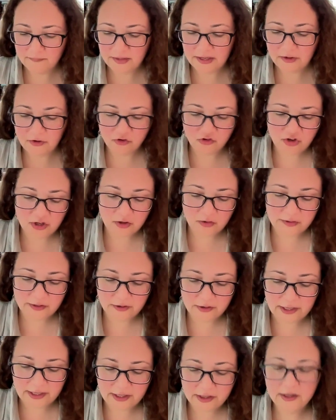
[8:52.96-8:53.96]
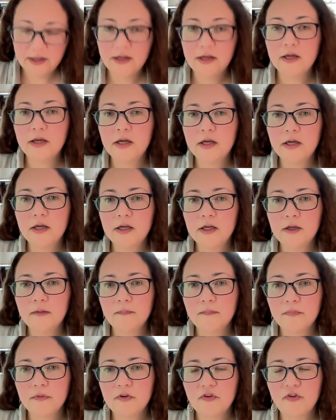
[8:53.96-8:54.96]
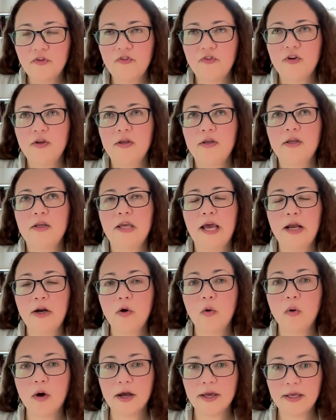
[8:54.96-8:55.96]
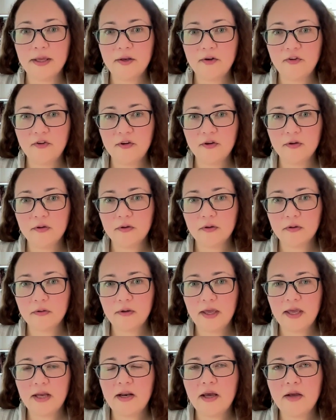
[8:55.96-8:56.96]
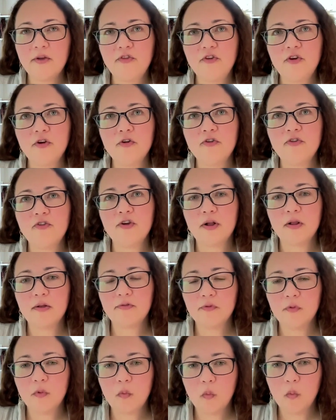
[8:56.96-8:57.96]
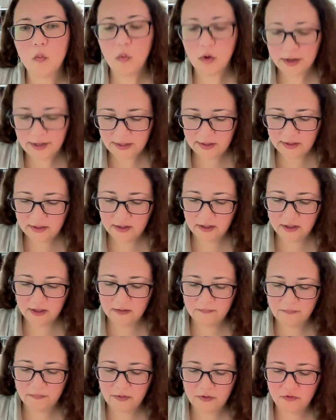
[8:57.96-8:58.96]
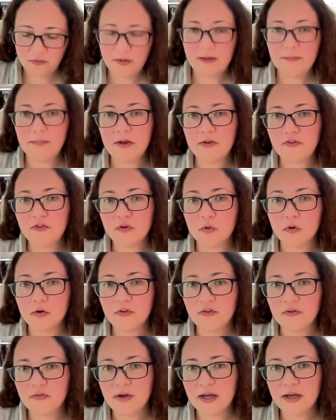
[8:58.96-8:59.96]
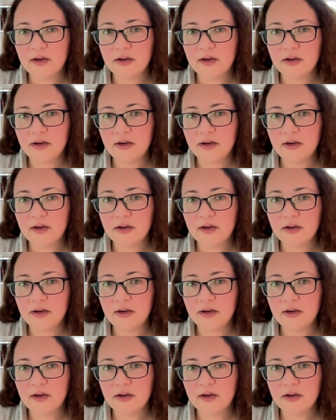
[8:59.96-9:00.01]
energy clearing. Just get quiet and ask yourself, what is my best course of